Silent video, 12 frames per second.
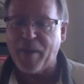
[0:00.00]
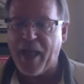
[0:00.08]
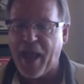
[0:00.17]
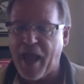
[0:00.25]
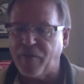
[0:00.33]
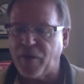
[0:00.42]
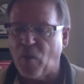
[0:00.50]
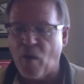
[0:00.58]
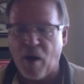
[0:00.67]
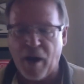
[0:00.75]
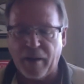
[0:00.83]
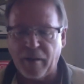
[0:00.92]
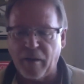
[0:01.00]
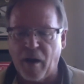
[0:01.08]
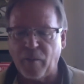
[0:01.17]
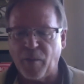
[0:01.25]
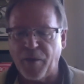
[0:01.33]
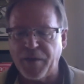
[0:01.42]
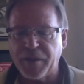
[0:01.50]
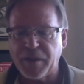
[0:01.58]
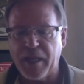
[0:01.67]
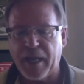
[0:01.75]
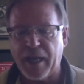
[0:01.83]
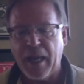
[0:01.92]
to have you on with this
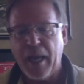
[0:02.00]
thing.